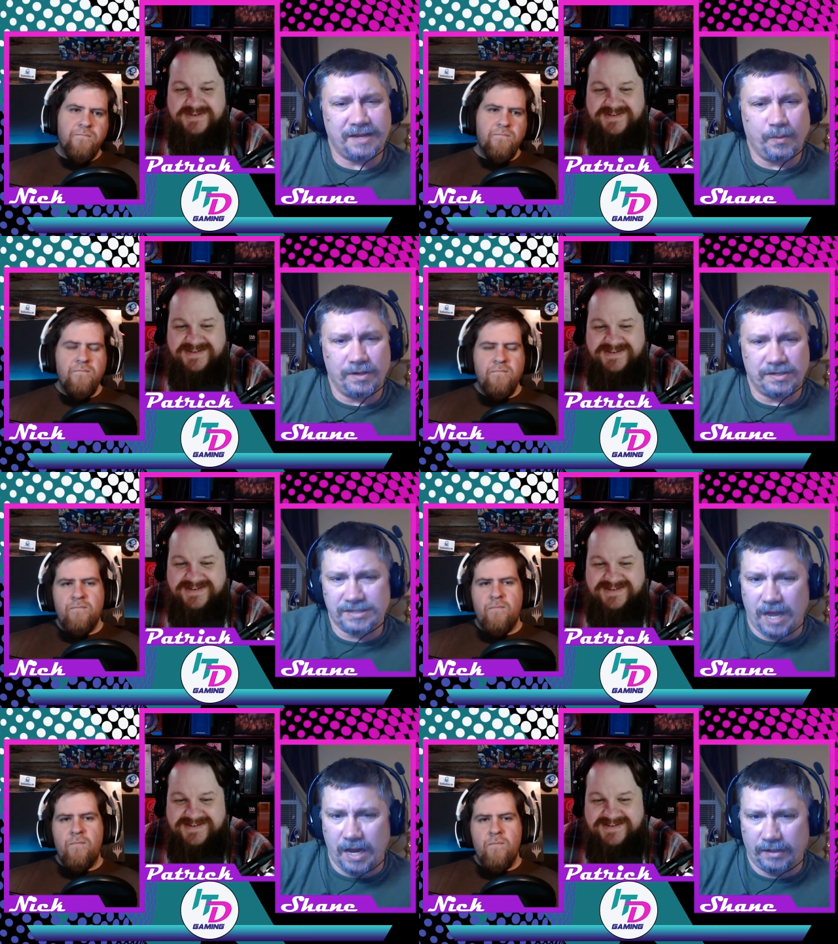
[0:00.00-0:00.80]
Speaker 1: say which
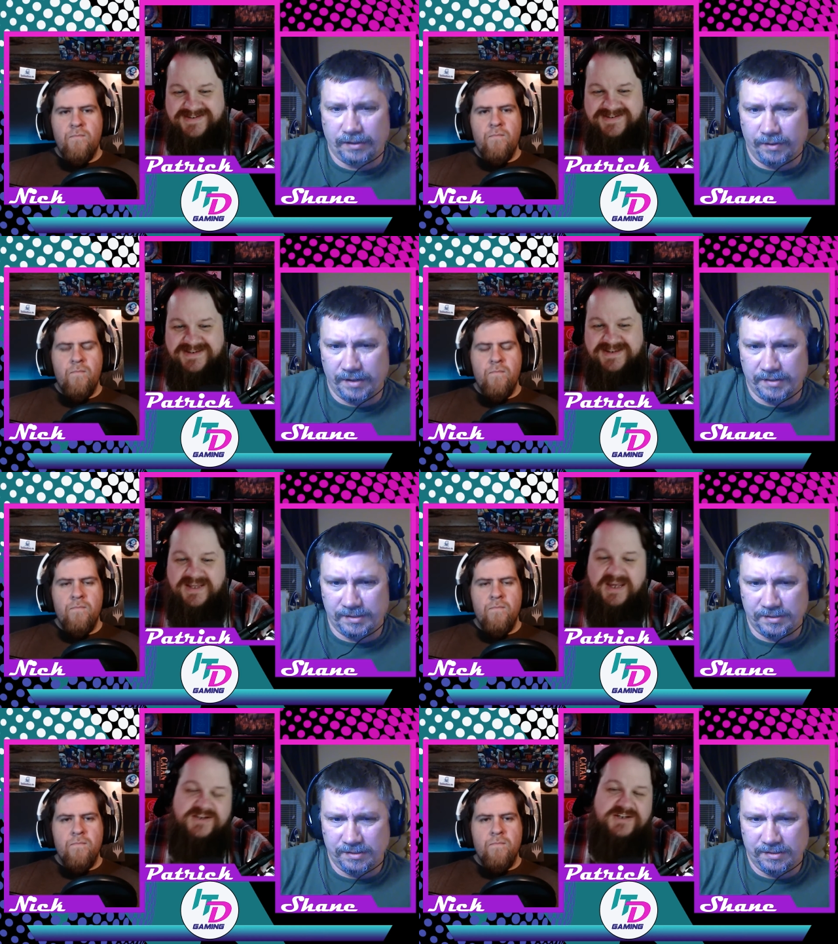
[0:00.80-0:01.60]
Sonic, though, does it?
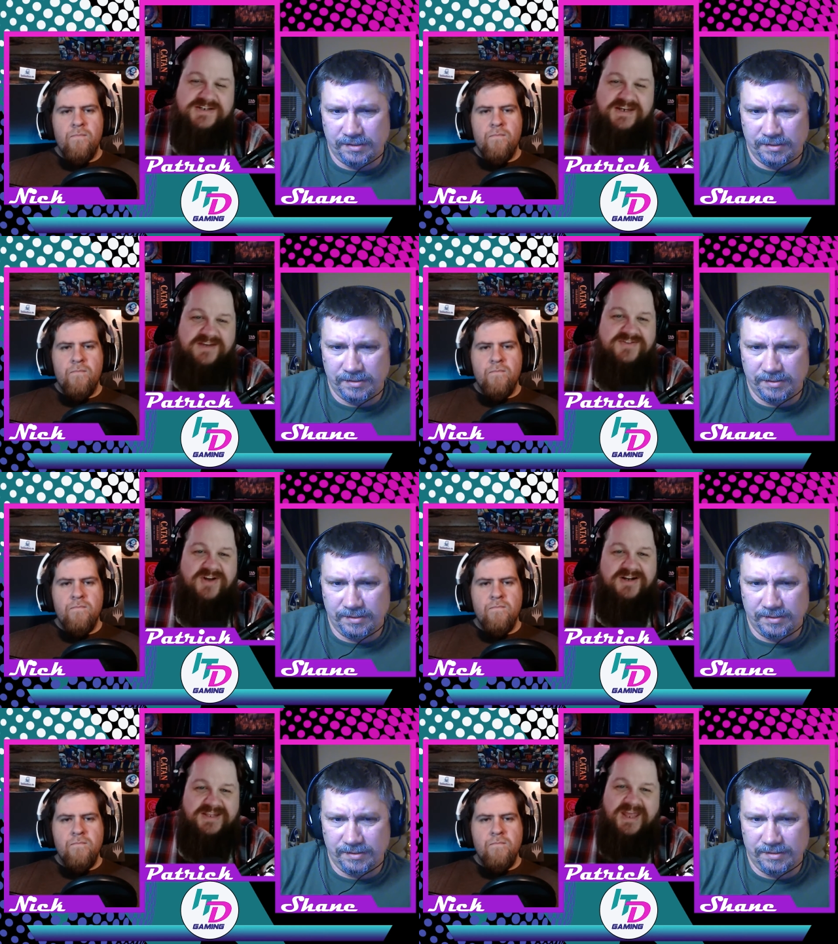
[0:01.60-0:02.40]
It just says
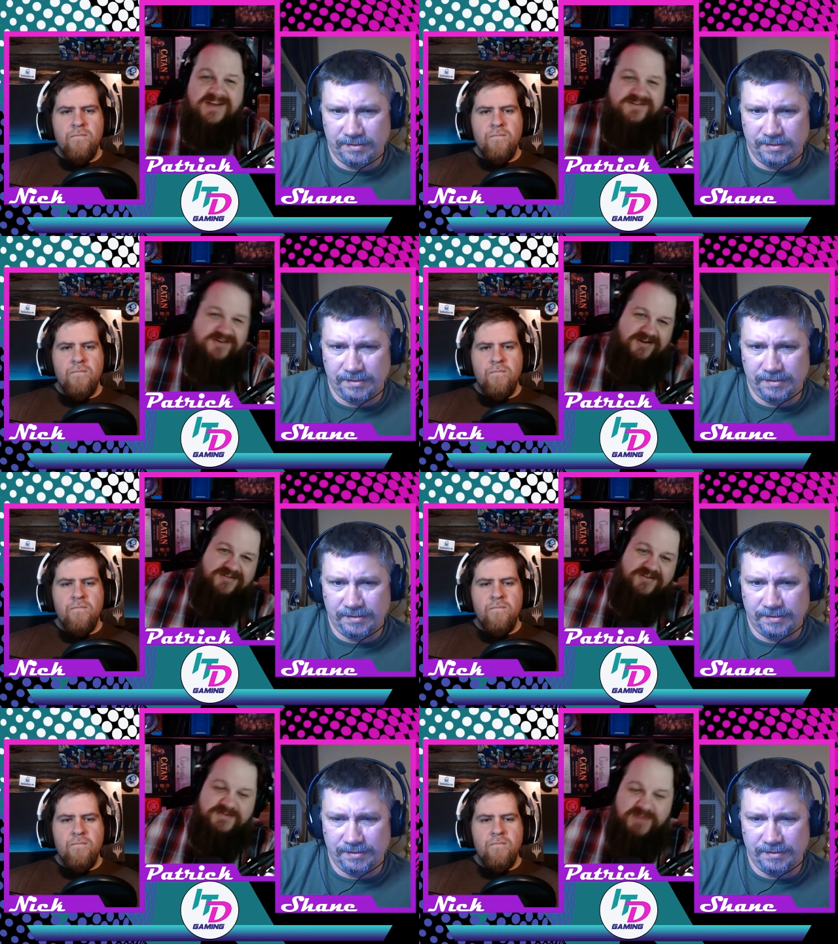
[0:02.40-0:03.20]
Sonic the Hedgehog.
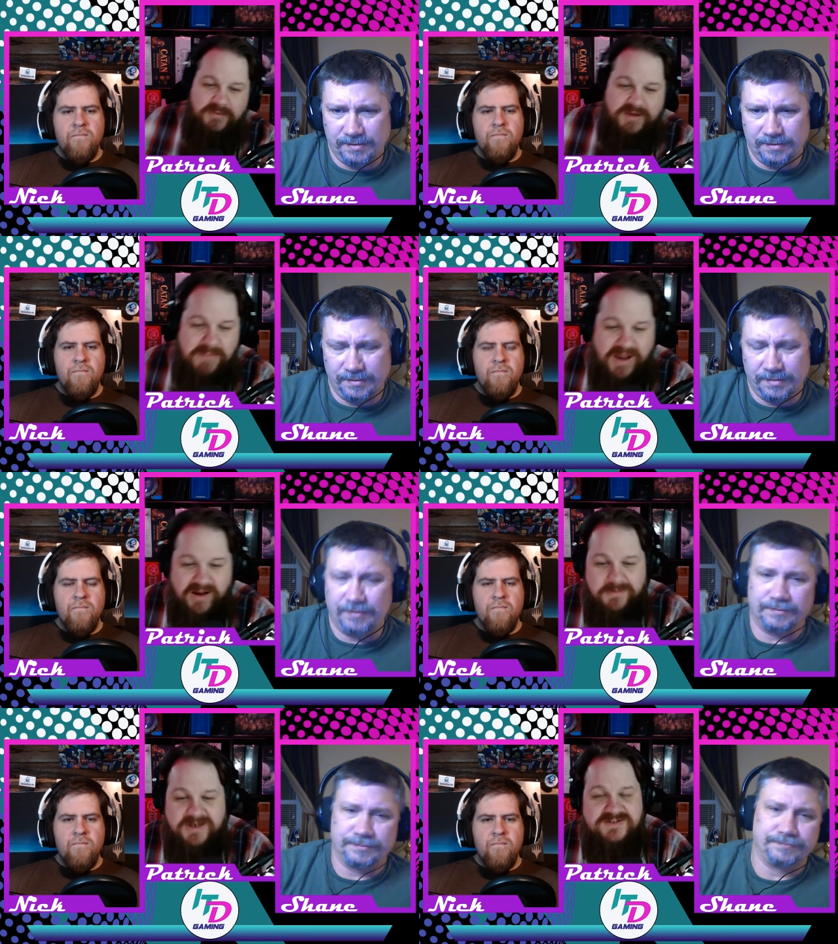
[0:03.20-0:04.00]
So it's probably
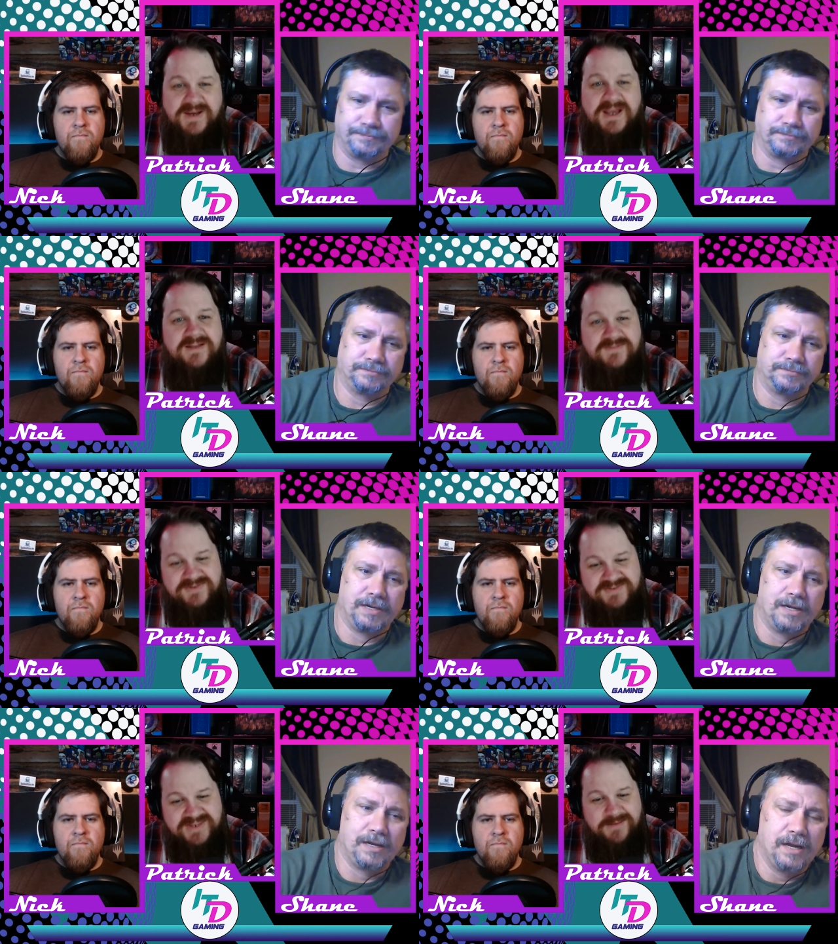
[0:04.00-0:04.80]
amalgamation mm-hmm. of any of
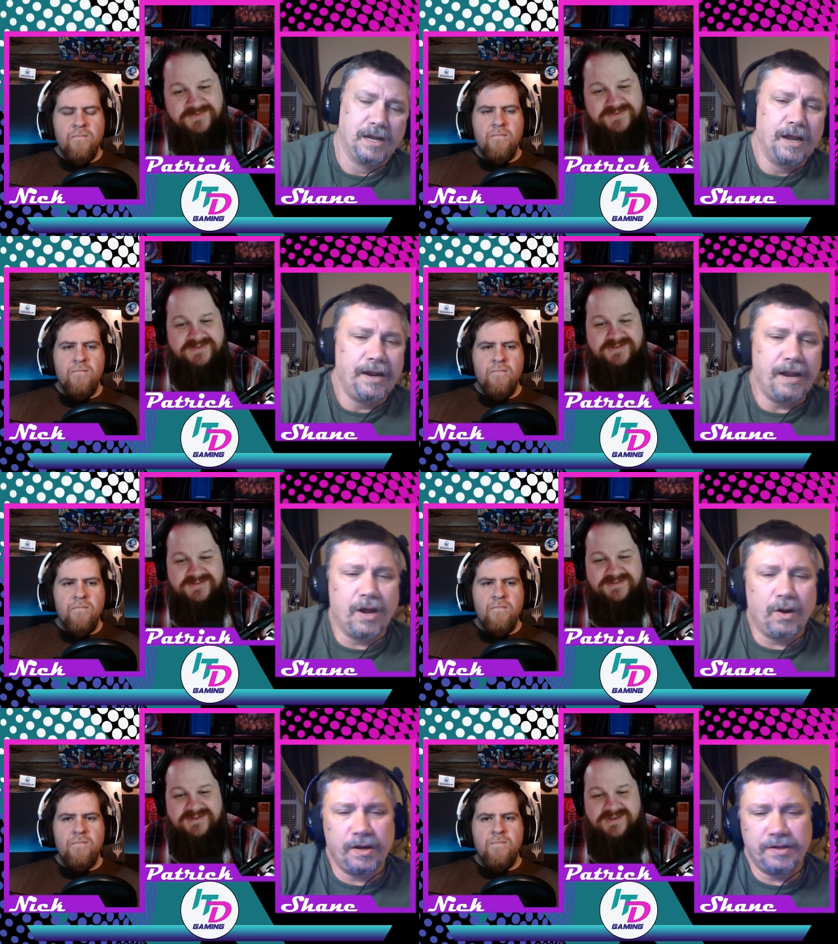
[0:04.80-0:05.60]
those games.
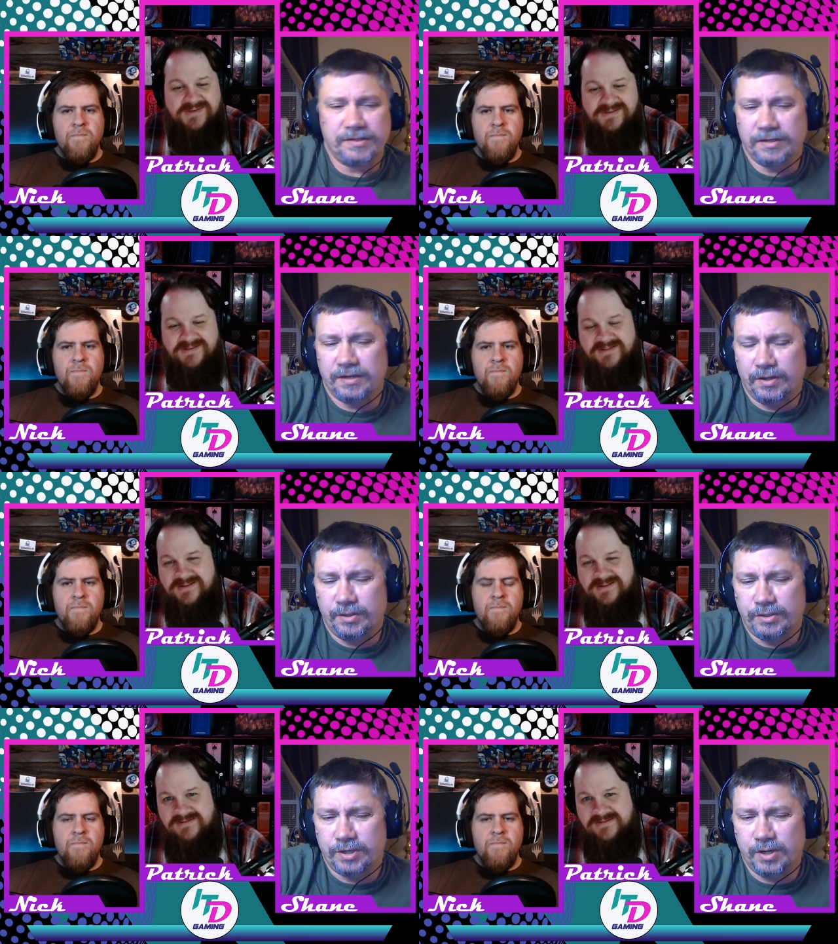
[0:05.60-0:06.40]
Speaker 2: Now, is it? Are you
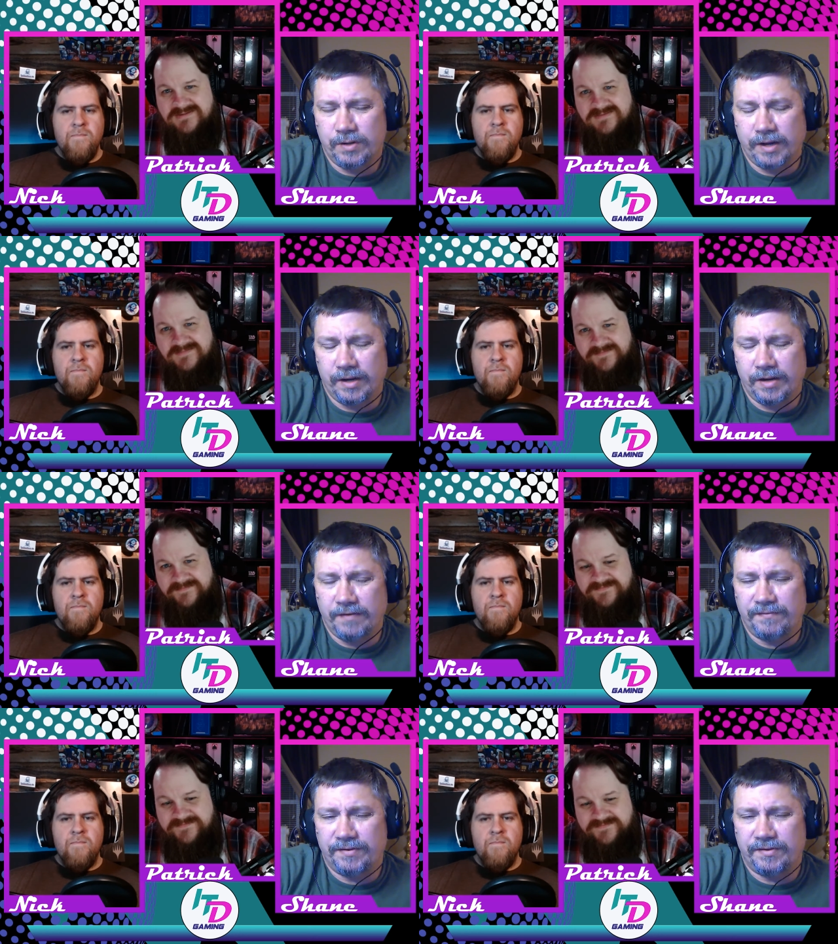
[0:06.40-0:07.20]
sure they
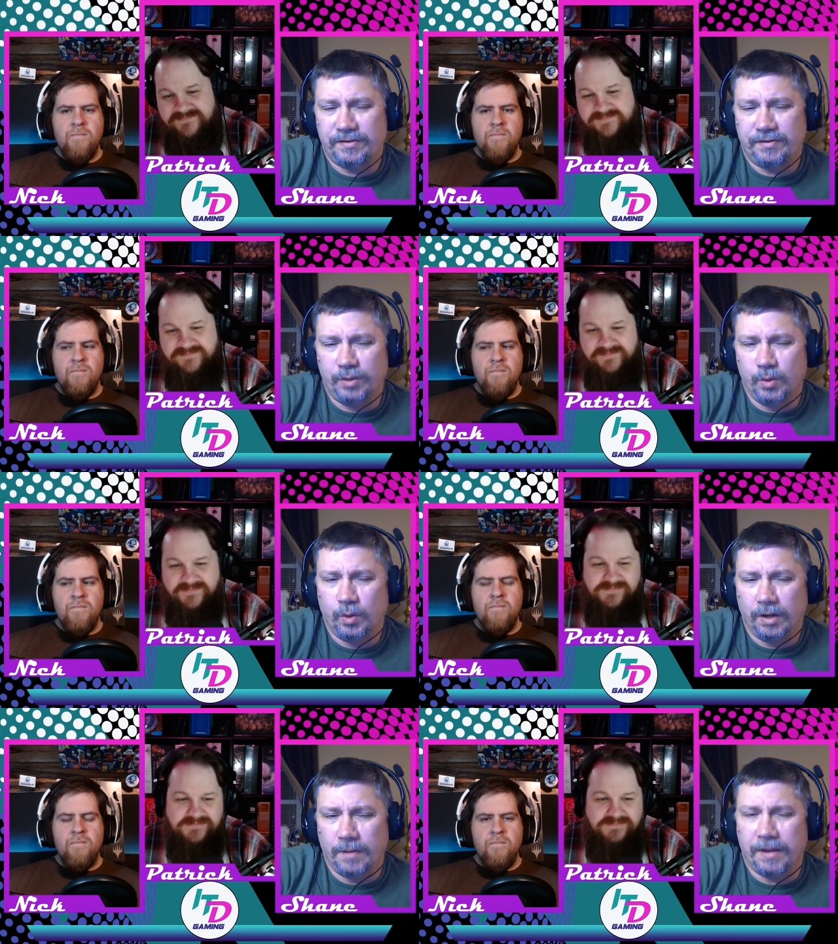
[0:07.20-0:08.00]
didn't
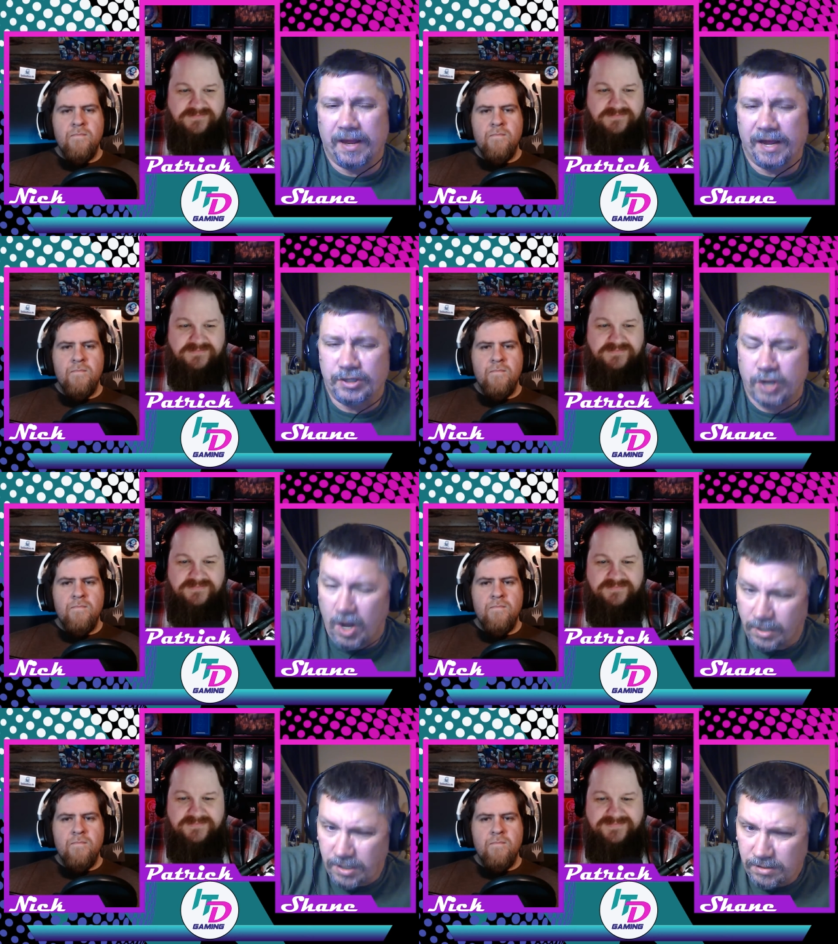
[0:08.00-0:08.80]
Google up
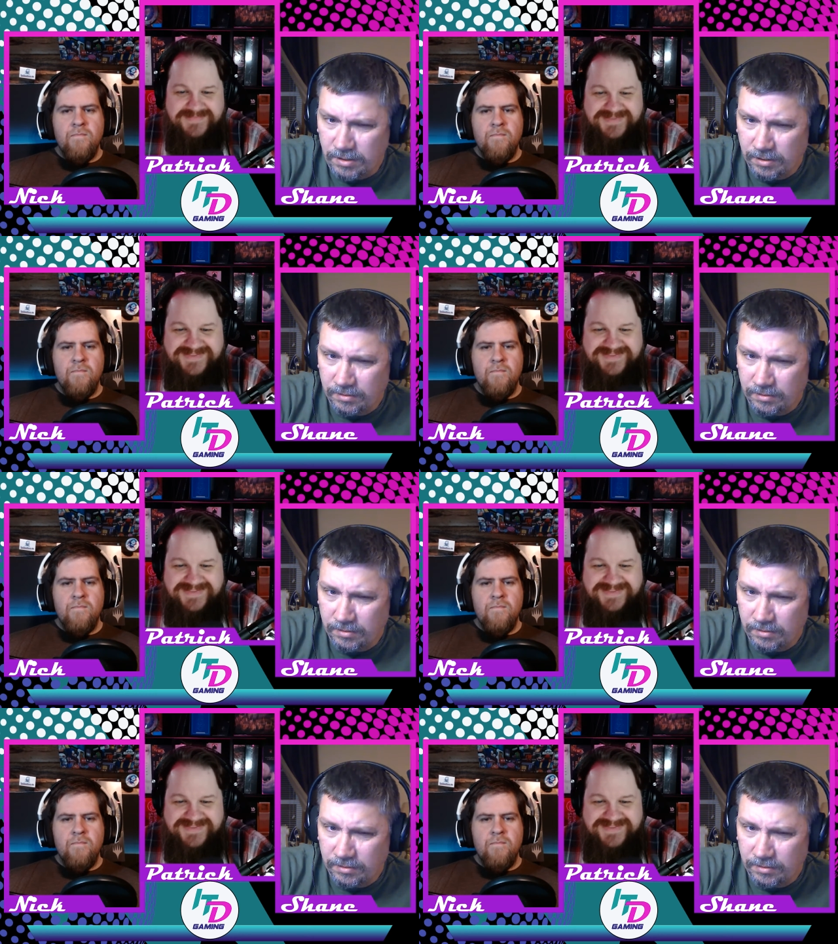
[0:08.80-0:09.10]
hedgehogging?